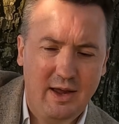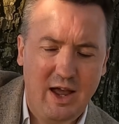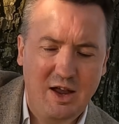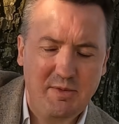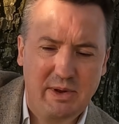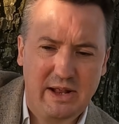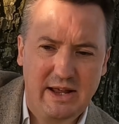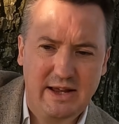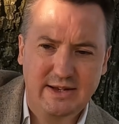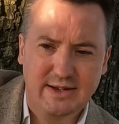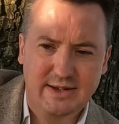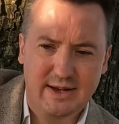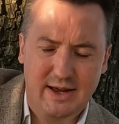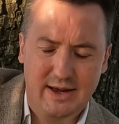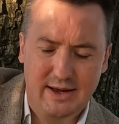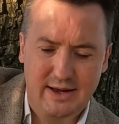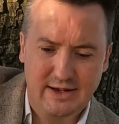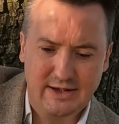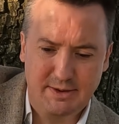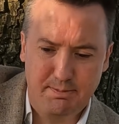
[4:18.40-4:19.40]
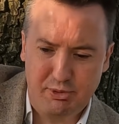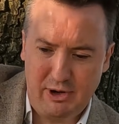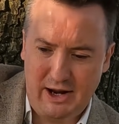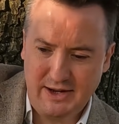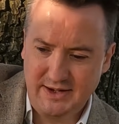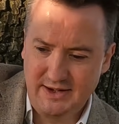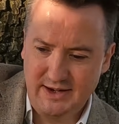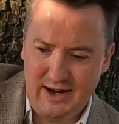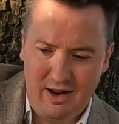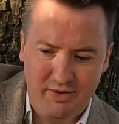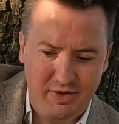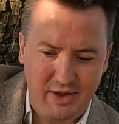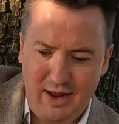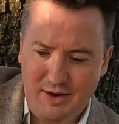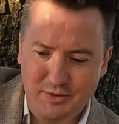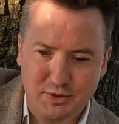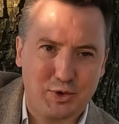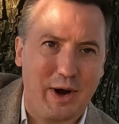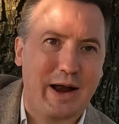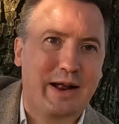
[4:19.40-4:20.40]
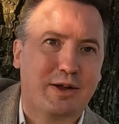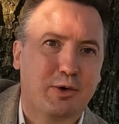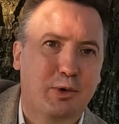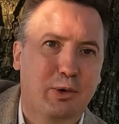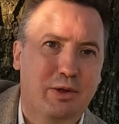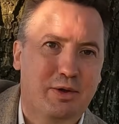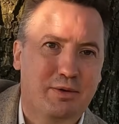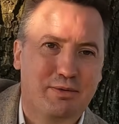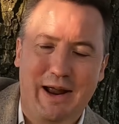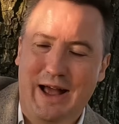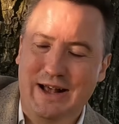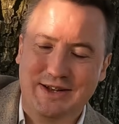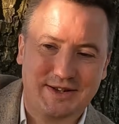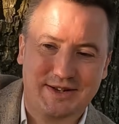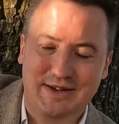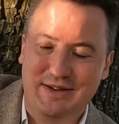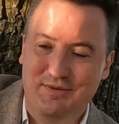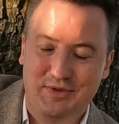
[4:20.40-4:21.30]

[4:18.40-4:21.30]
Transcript: gave me these as a present. I think I've drank all of the rest,